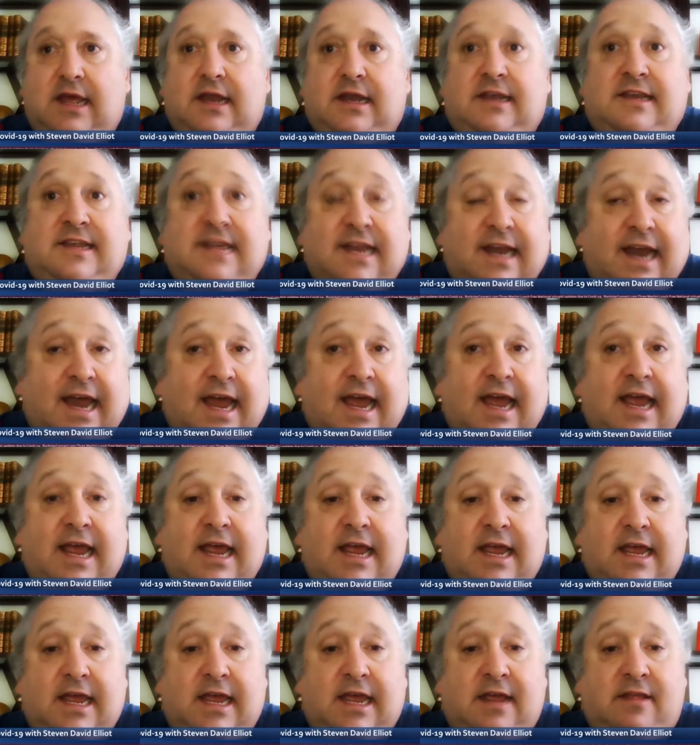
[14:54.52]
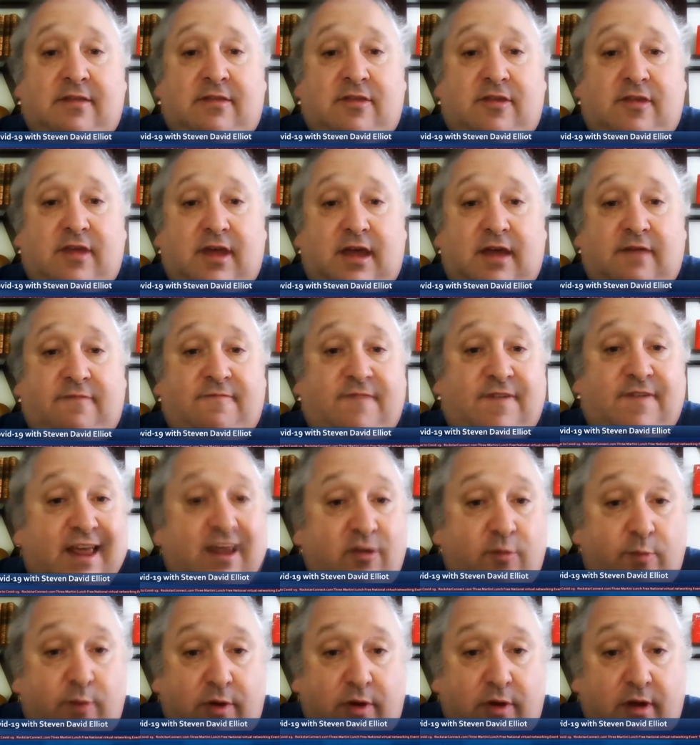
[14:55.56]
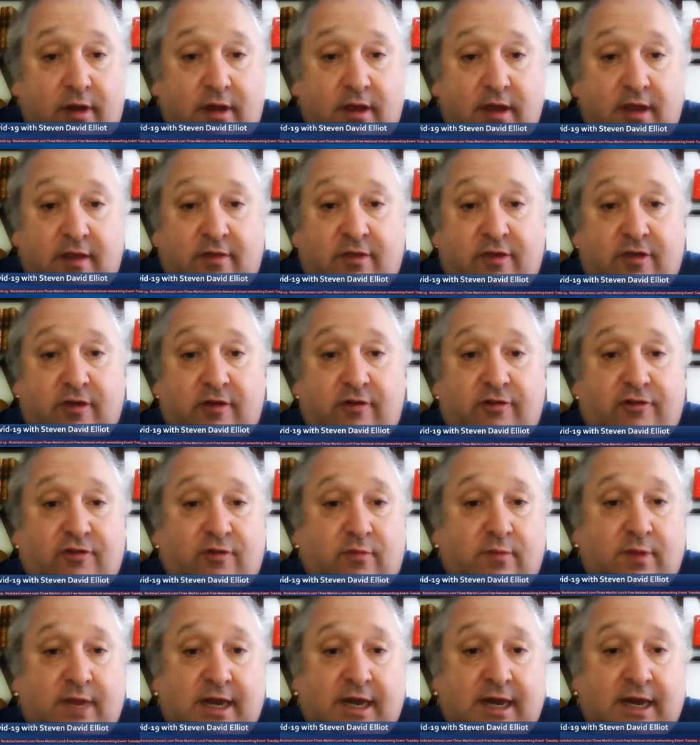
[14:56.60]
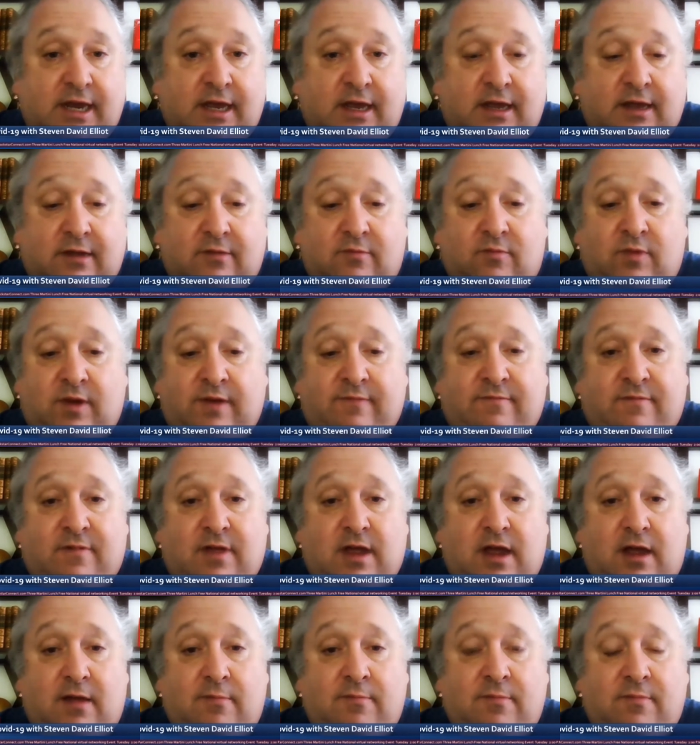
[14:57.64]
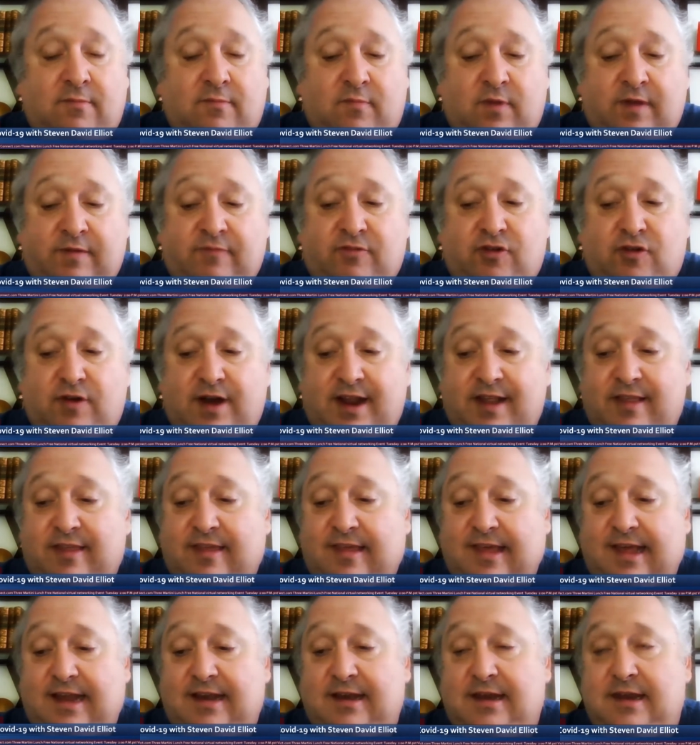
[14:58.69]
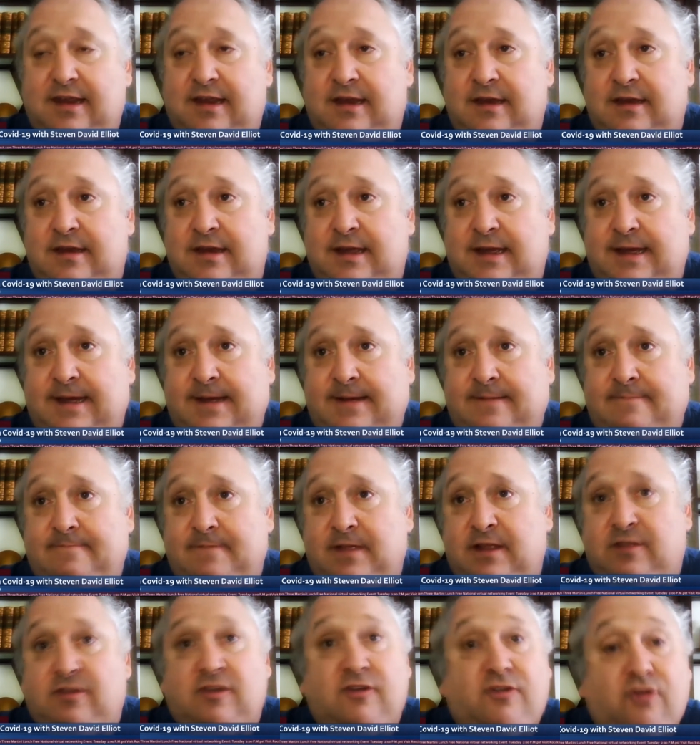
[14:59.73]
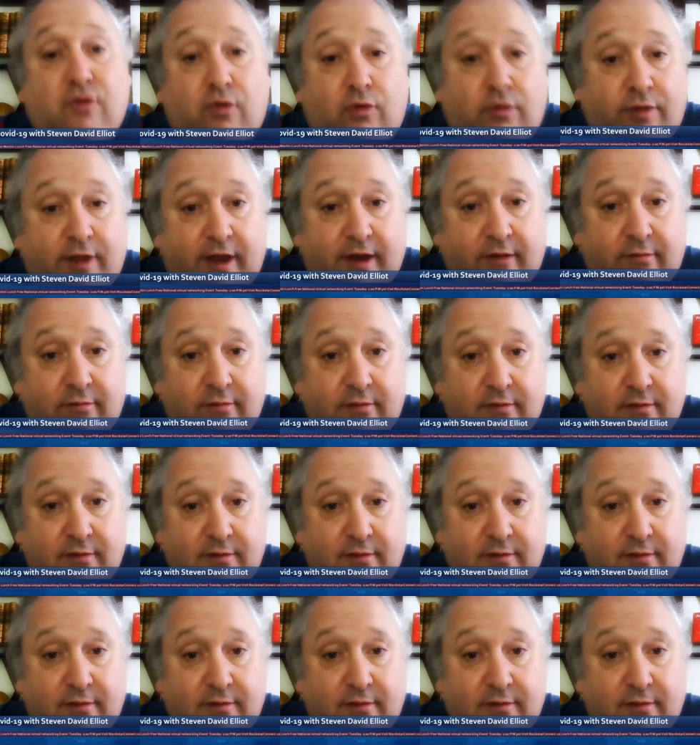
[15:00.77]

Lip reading: Today, it's Facebook, it's social media. We've transcended. It's a tool, though.